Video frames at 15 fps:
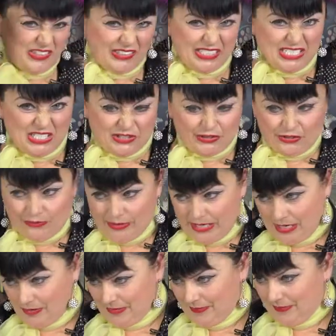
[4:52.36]
hard to turn
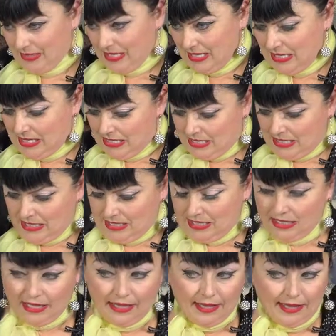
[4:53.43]
around.
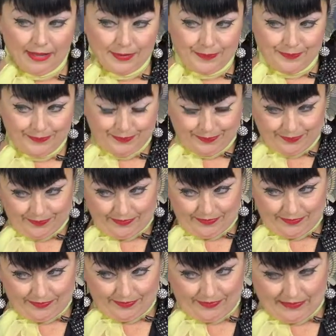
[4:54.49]
Um,
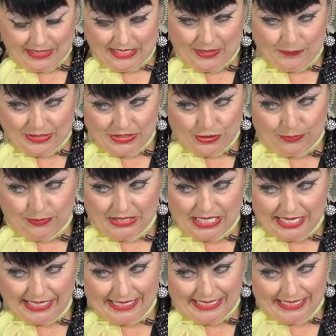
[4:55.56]
anyways, you
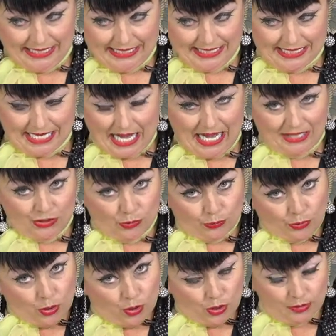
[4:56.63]
tuck it inside the
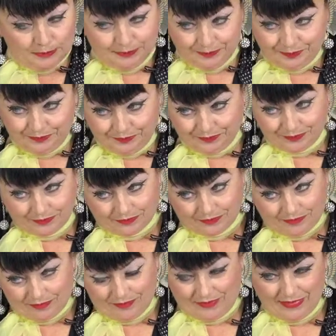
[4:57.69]
roll.
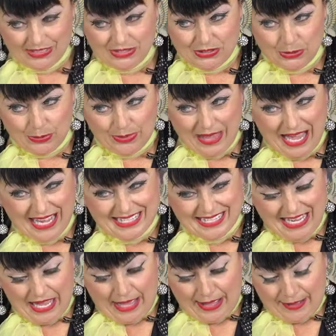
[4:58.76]
So that's
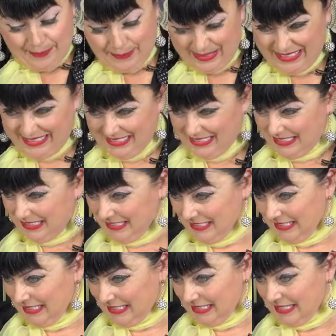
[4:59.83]
up.
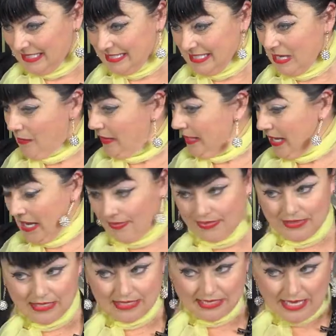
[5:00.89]
And now I got
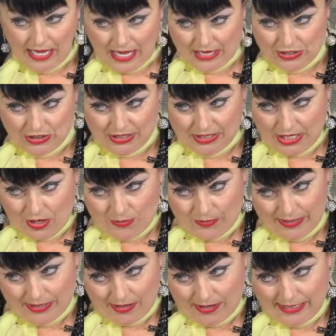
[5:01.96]
this action
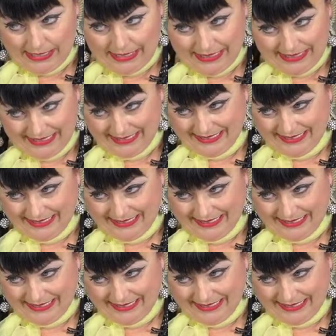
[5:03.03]
going on.